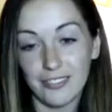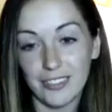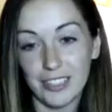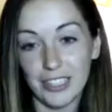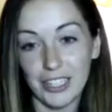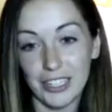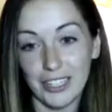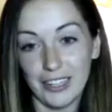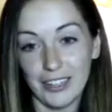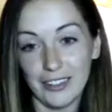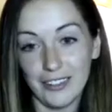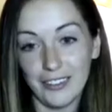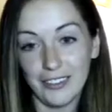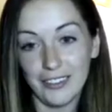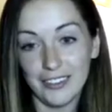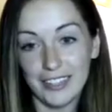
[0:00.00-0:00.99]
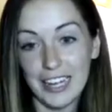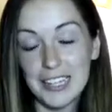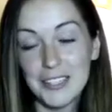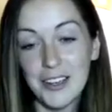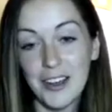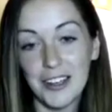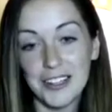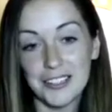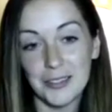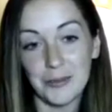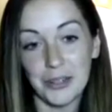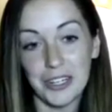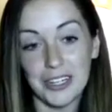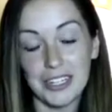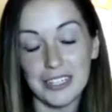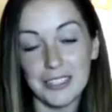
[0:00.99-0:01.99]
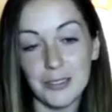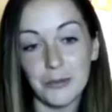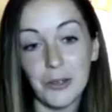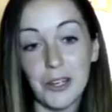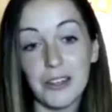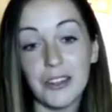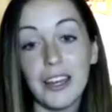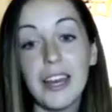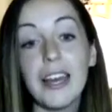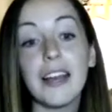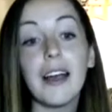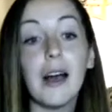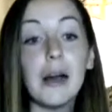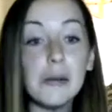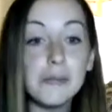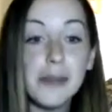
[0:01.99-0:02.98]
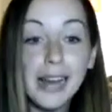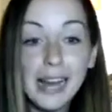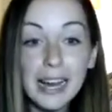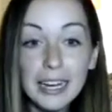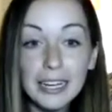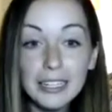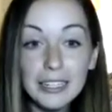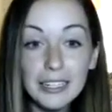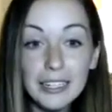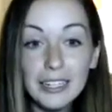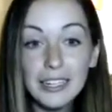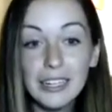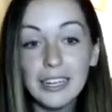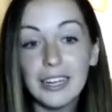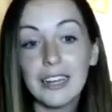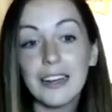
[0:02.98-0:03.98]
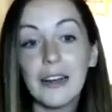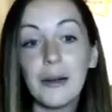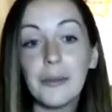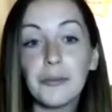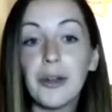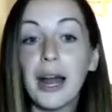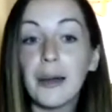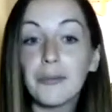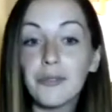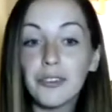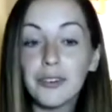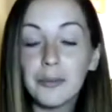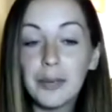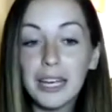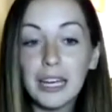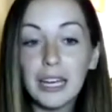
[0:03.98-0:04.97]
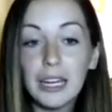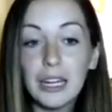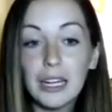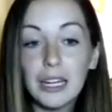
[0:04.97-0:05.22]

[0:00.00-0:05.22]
Good. That's awesome, Chris. Well, come back. Come you back. Come my, you